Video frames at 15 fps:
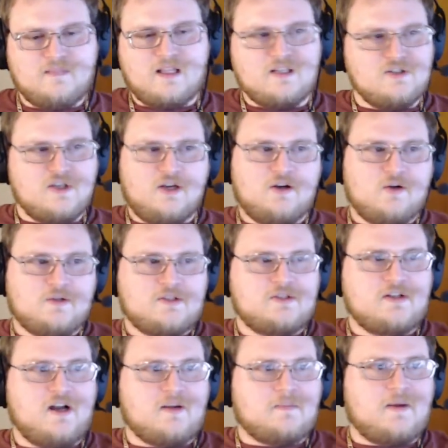She don't know what you
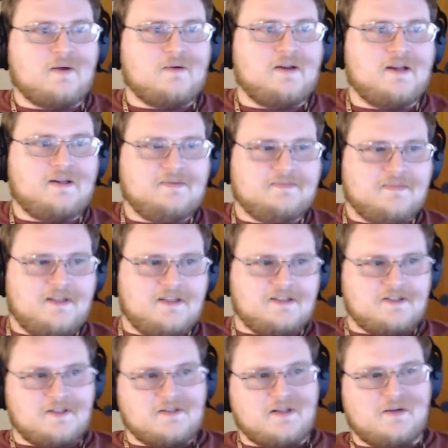talk about, Rick.
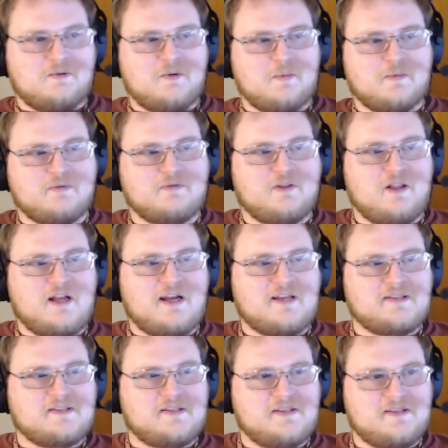She's not a woman of
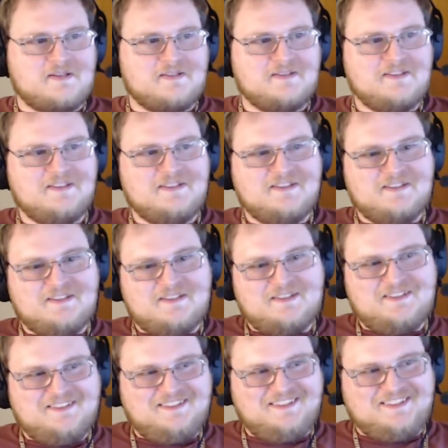class,
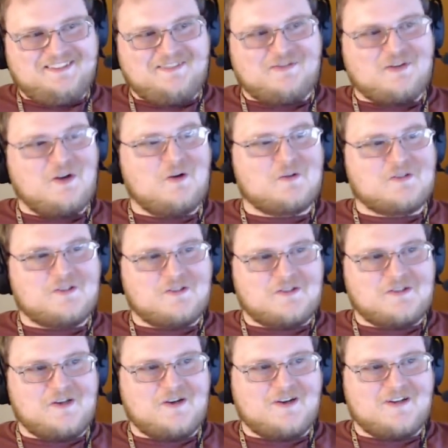of culture.
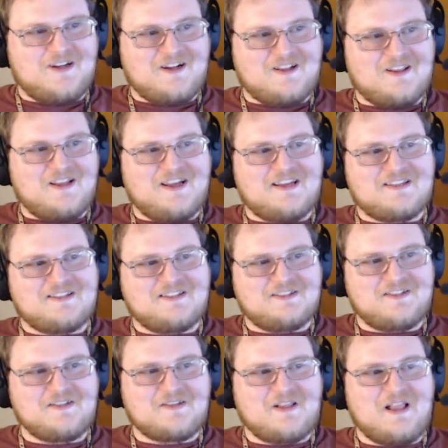Sorry, not class.
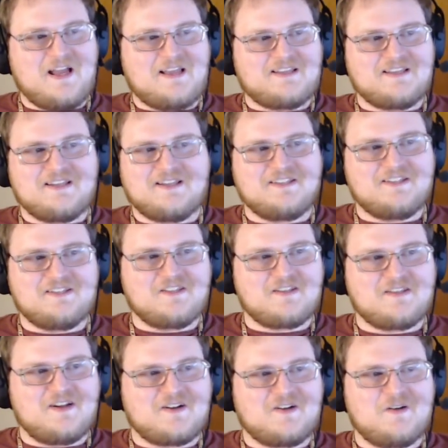She's classy. She's
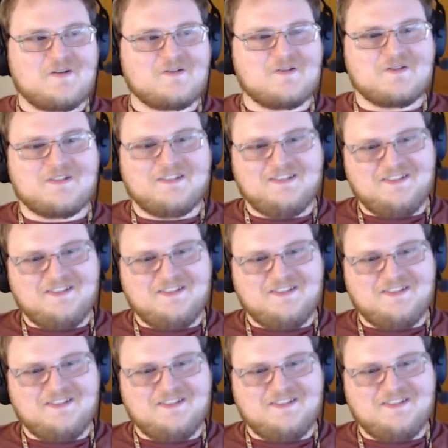just not cultured.